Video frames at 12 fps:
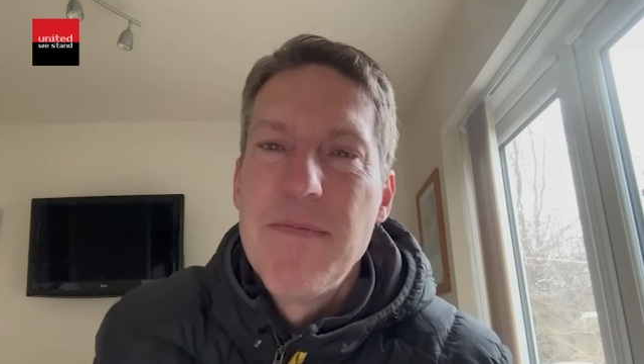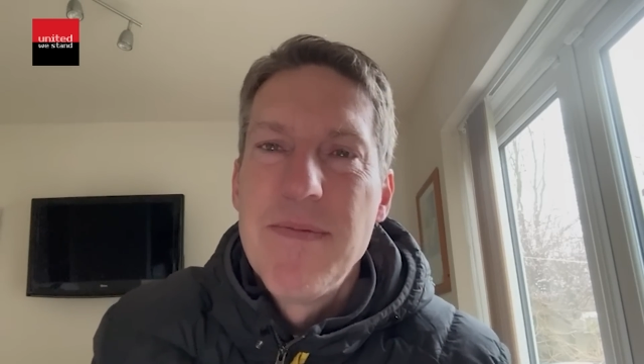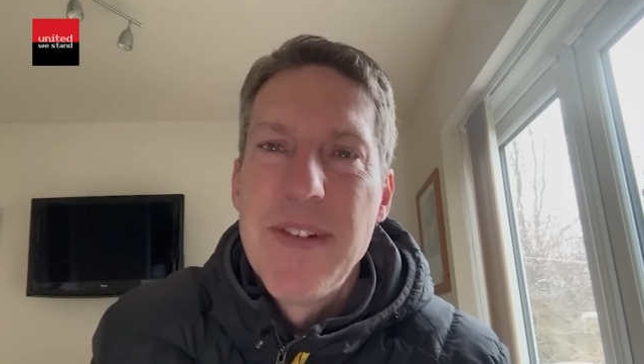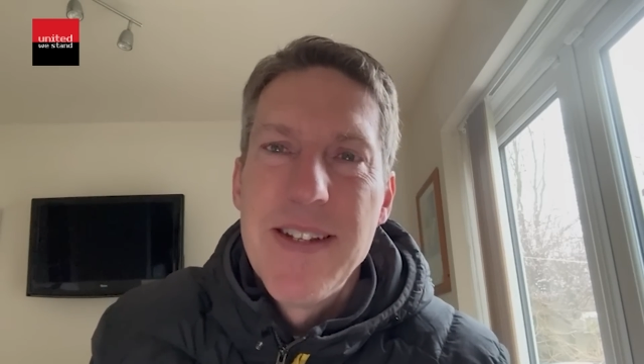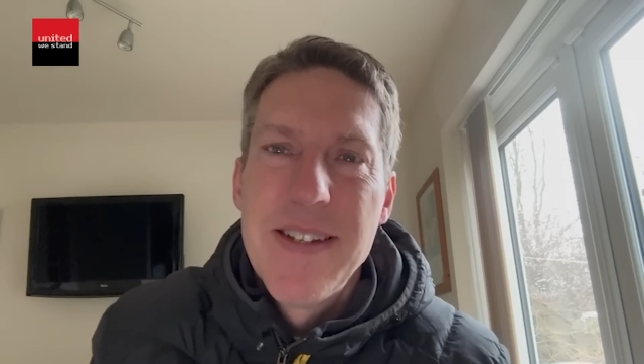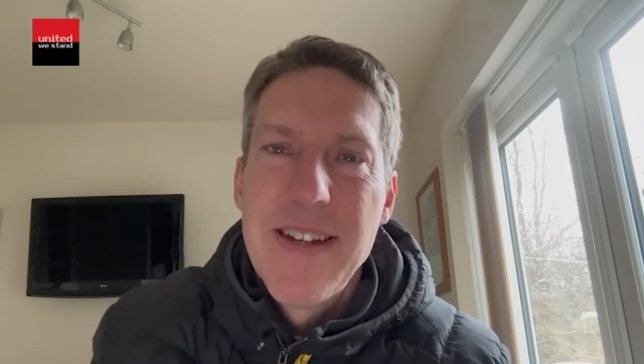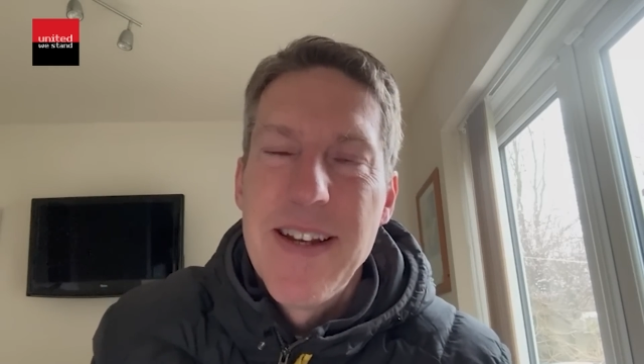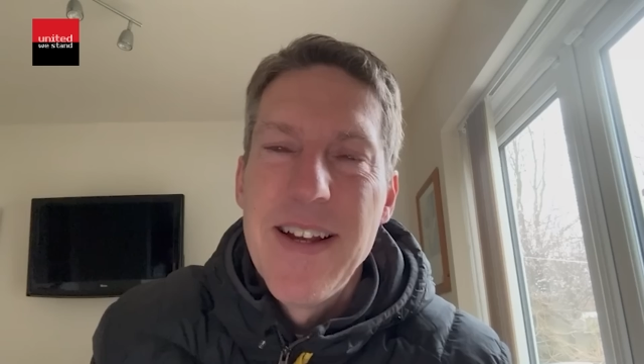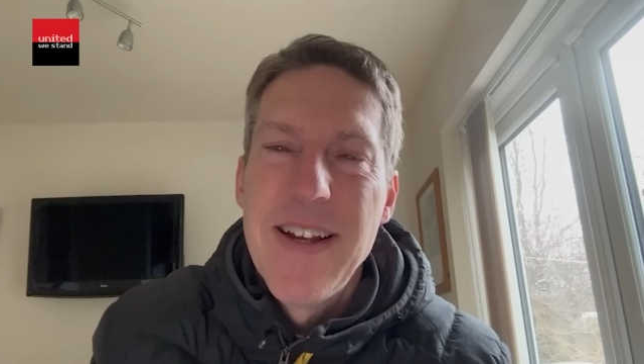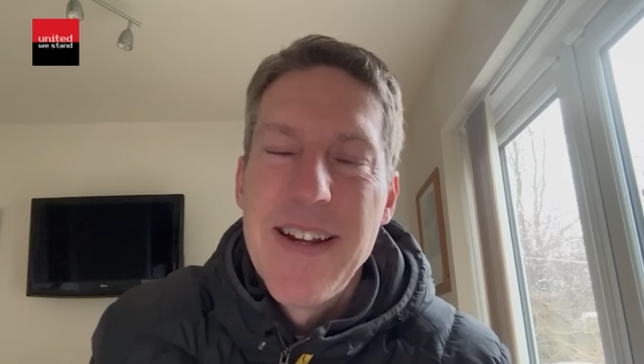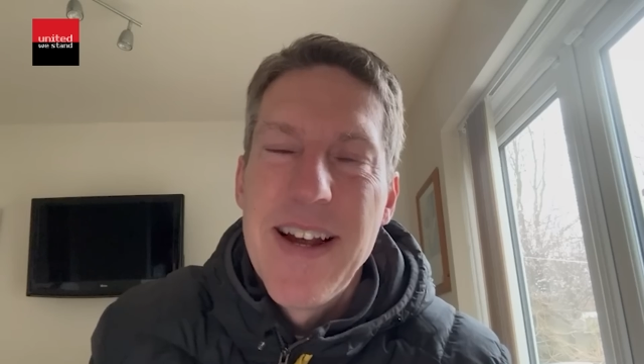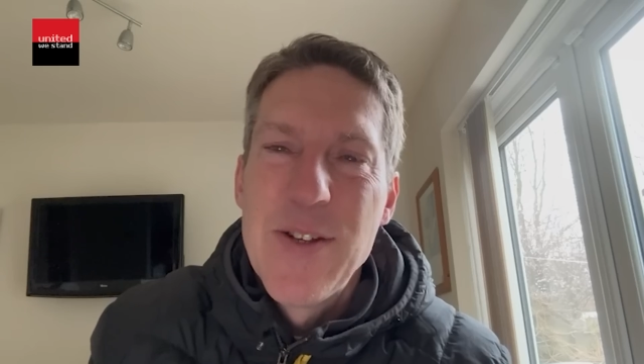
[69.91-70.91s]
It's a
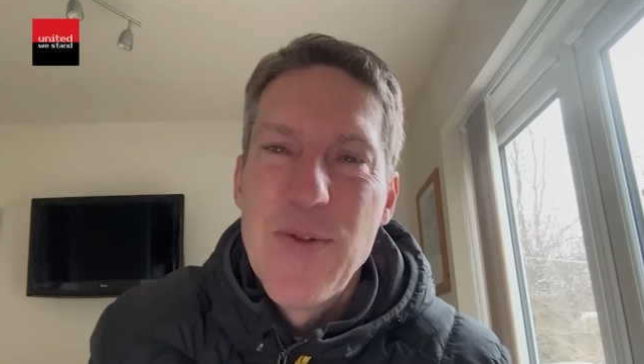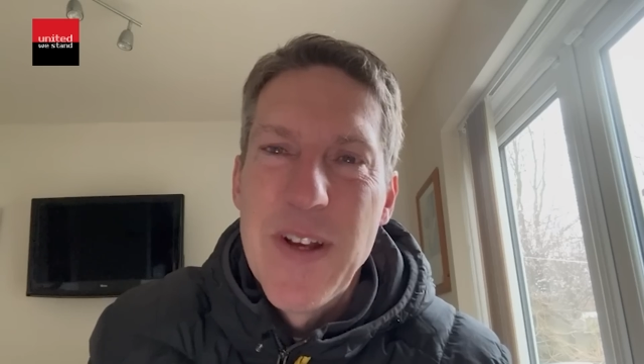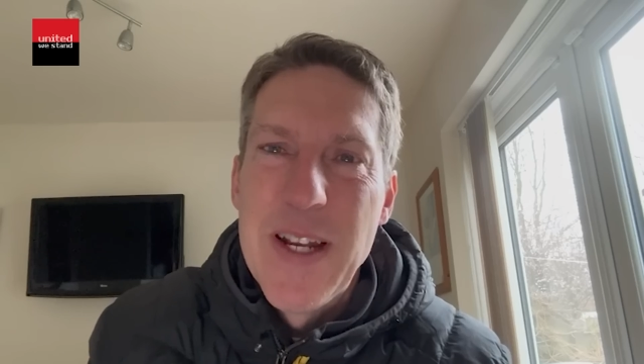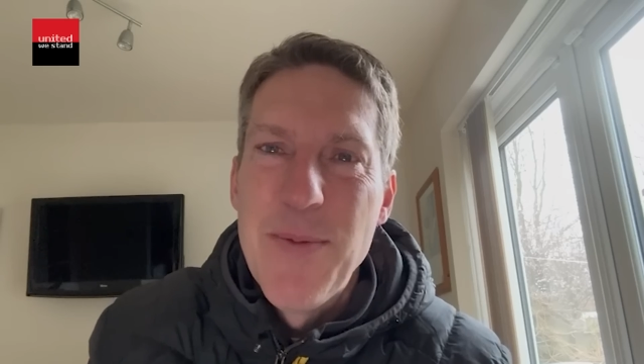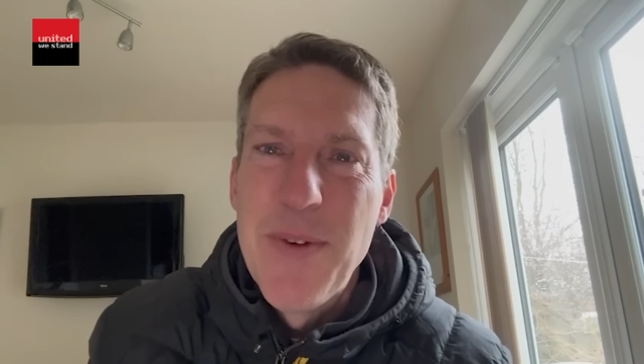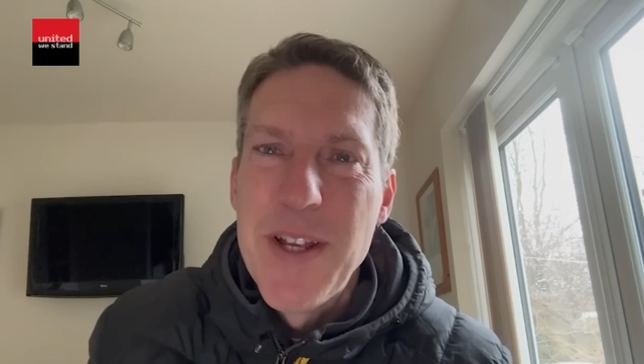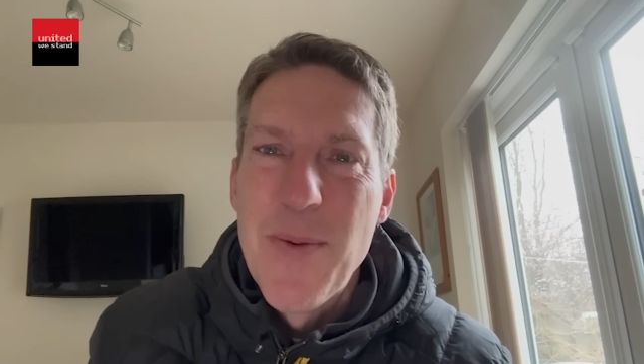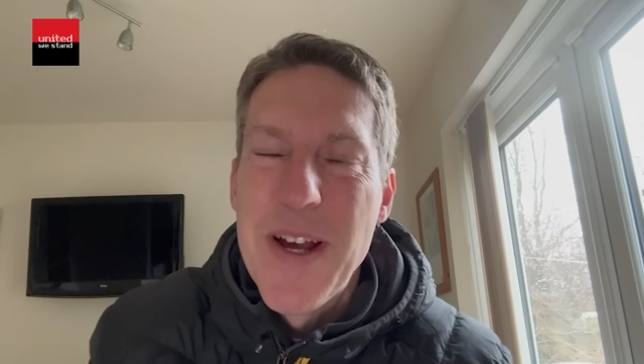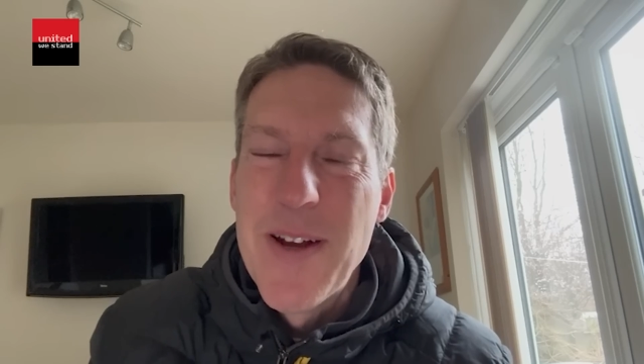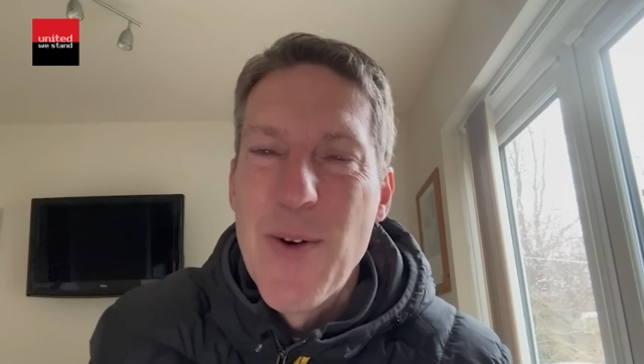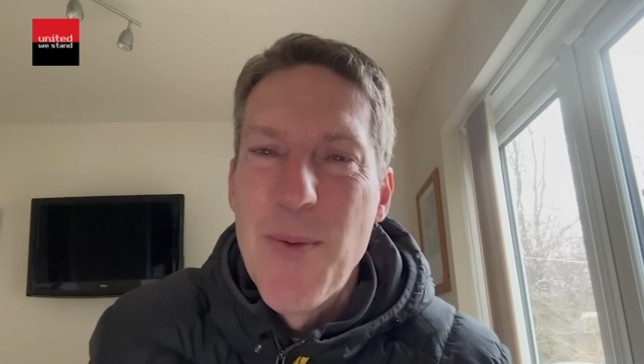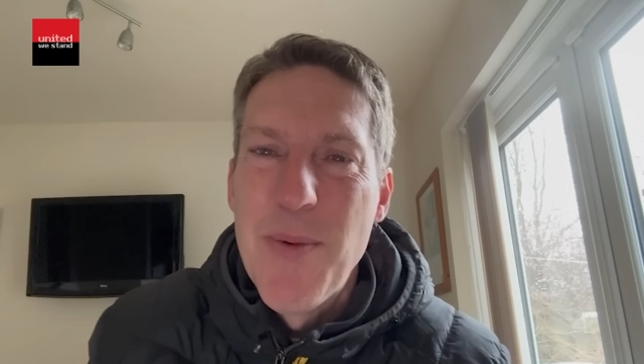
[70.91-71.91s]
nice feeling when you
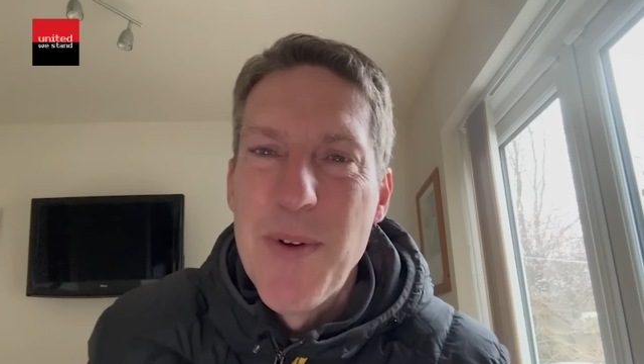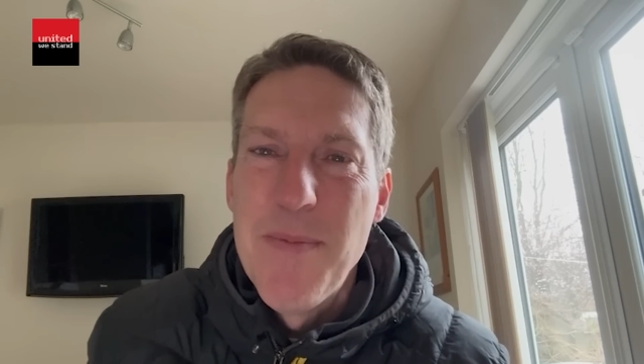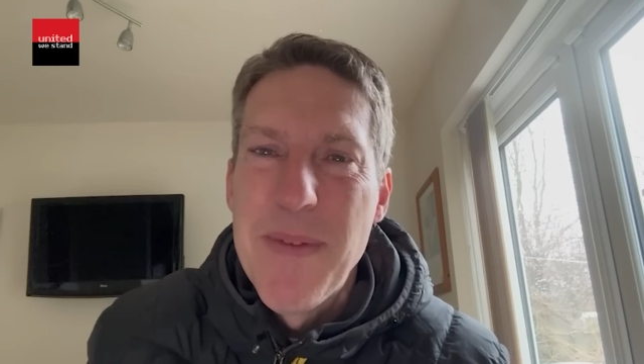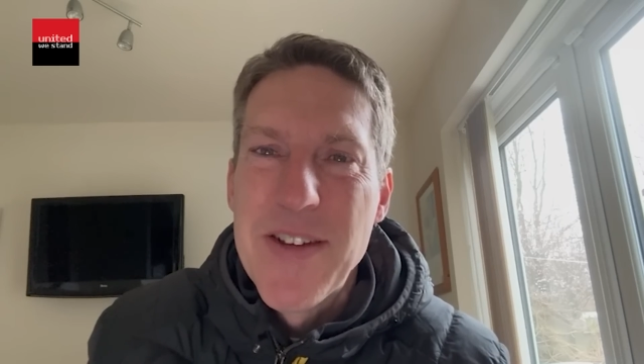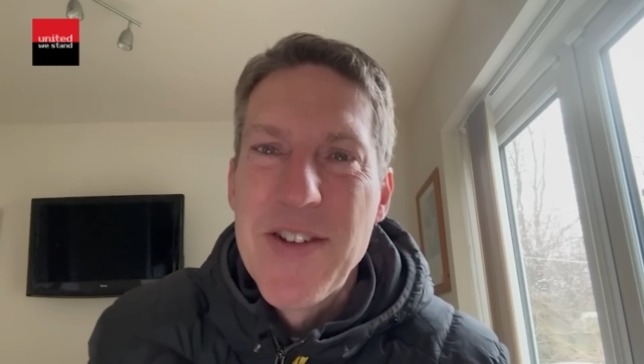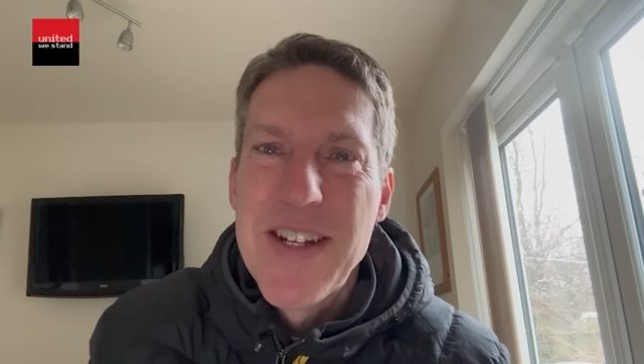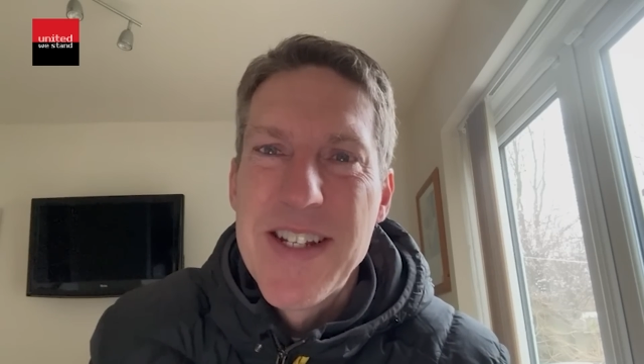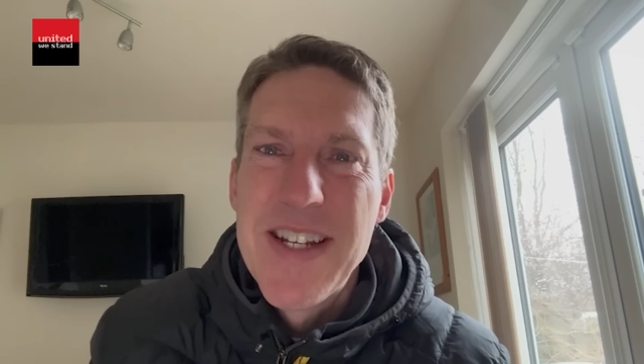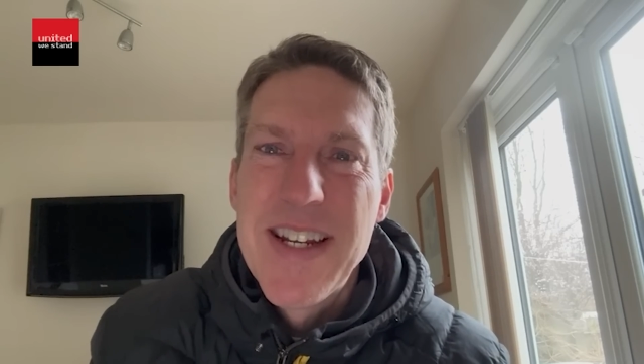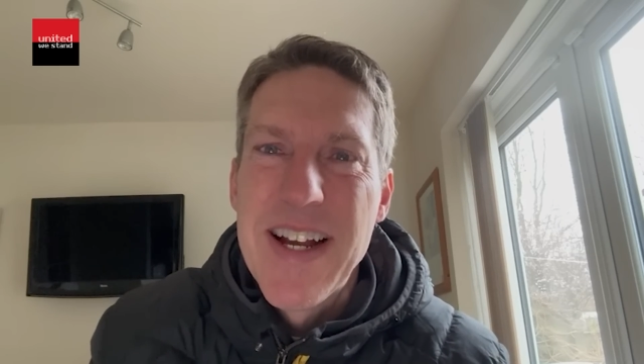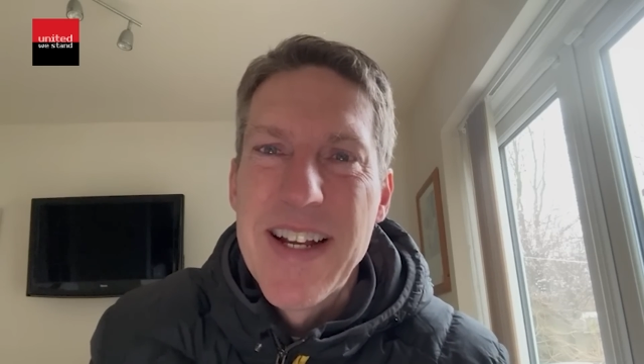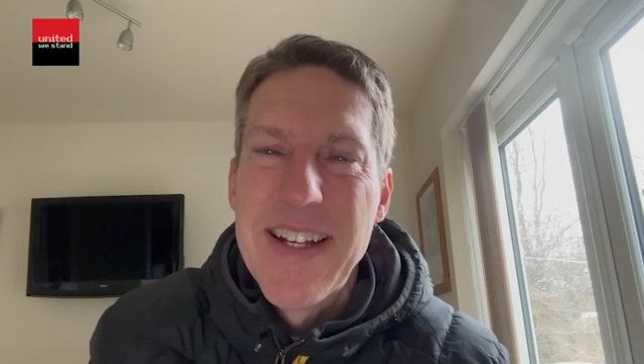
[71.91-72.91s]
wake up and Manchester
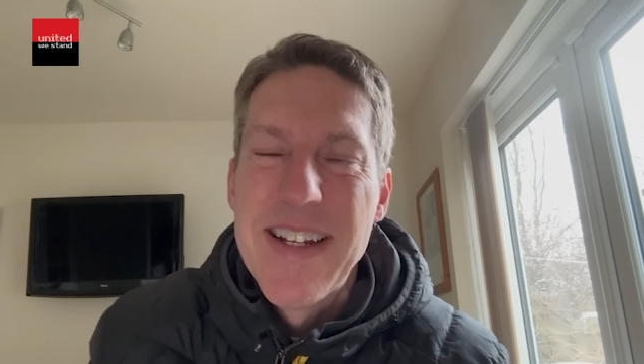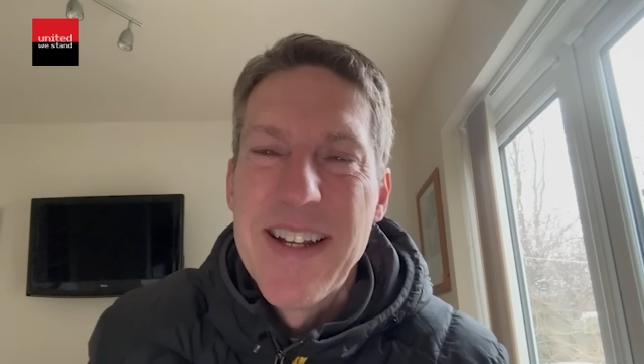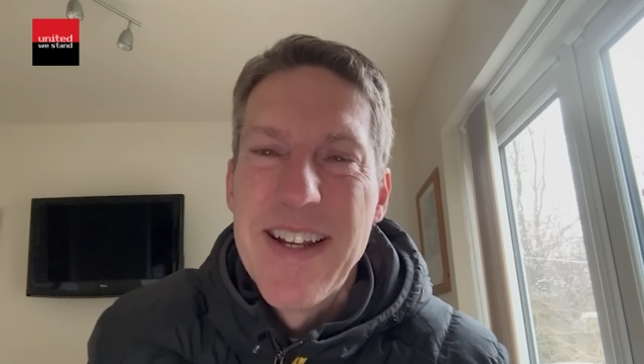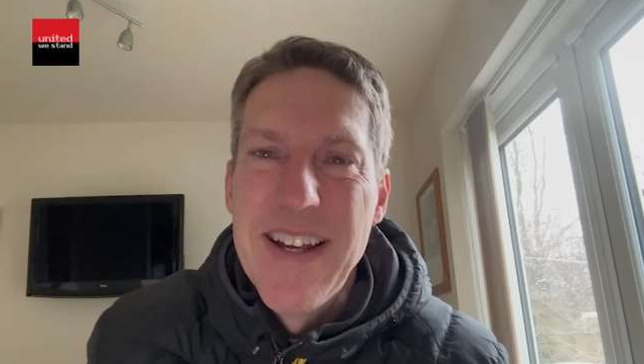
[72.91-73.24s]
United